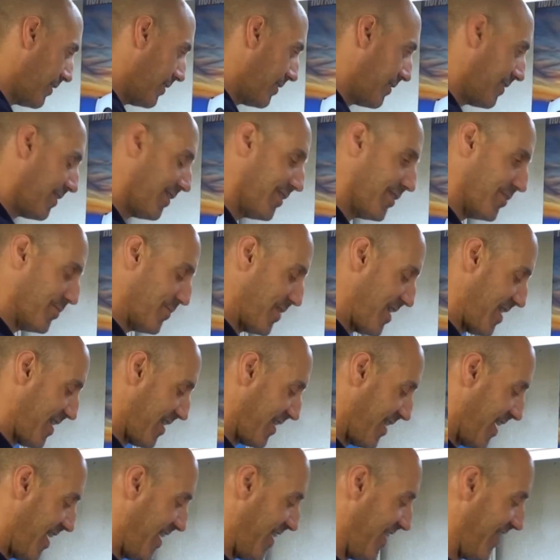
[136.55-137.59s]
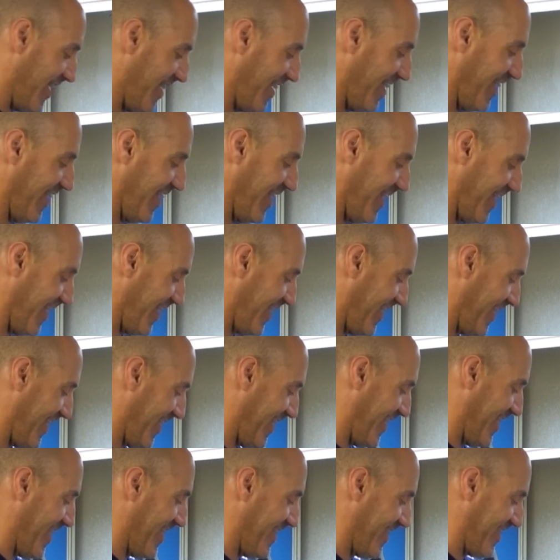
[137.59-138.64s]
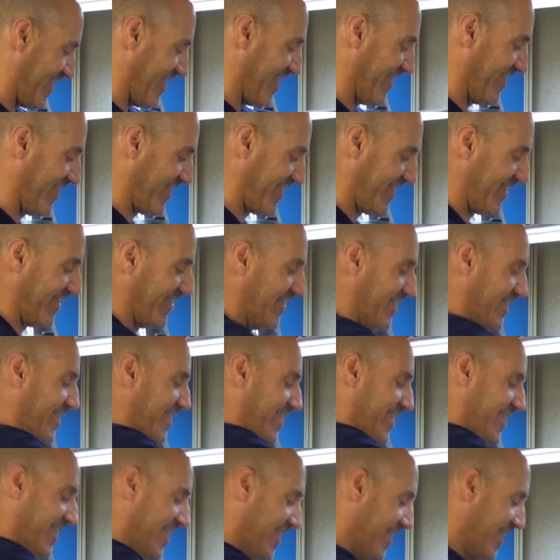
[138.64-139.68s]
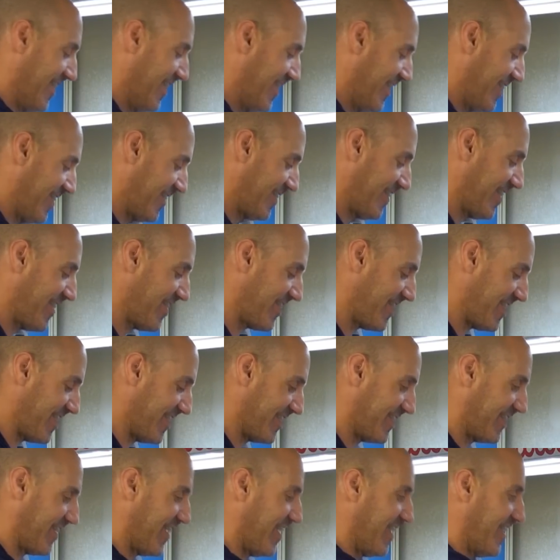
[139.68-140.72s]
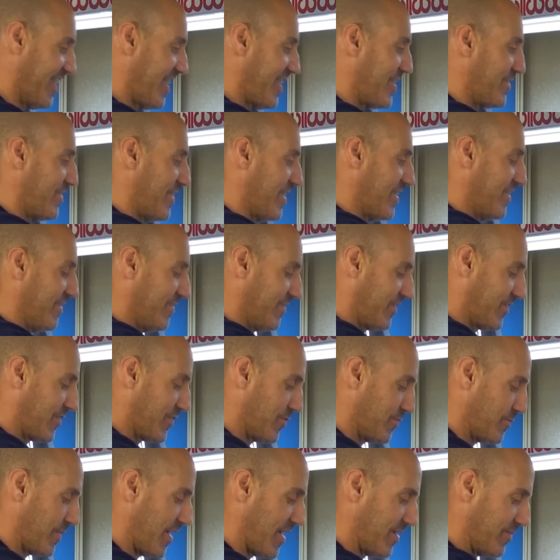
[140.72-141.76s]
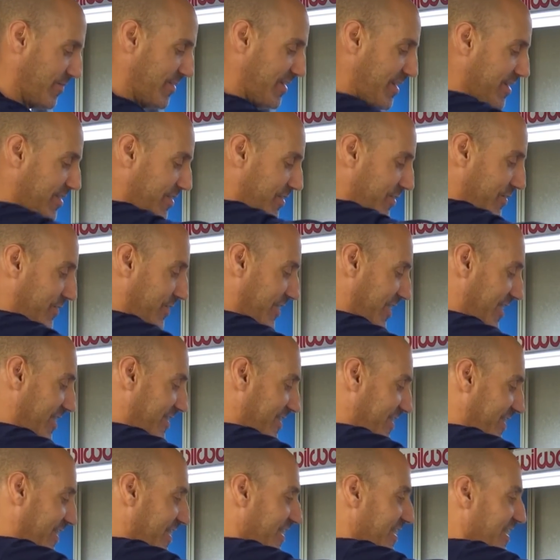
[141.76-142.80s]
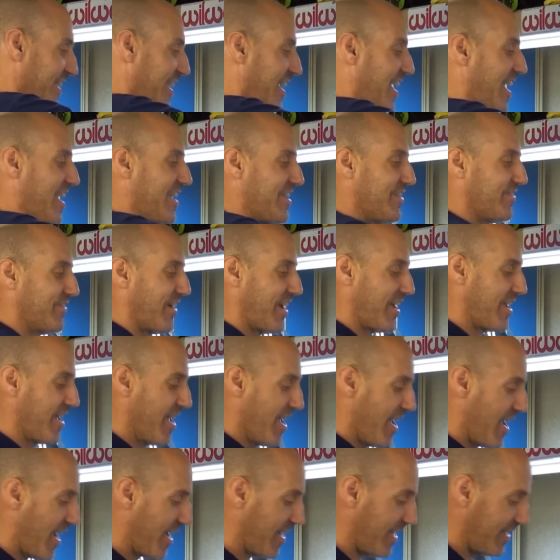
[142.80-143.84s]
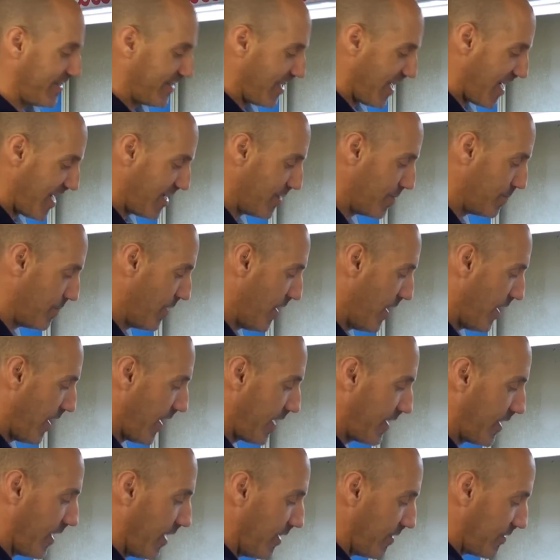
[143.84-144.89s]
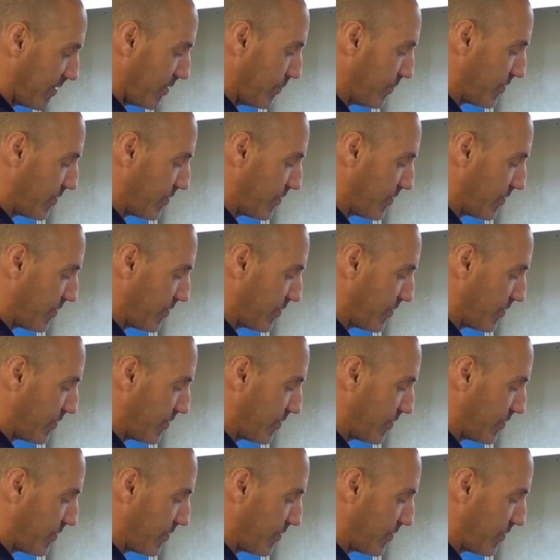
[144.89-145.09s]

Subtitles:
Oh man, that sounds so hilarious. Anyway, I'm a grown man, we can do this. Anyway, and I tied them, I cut some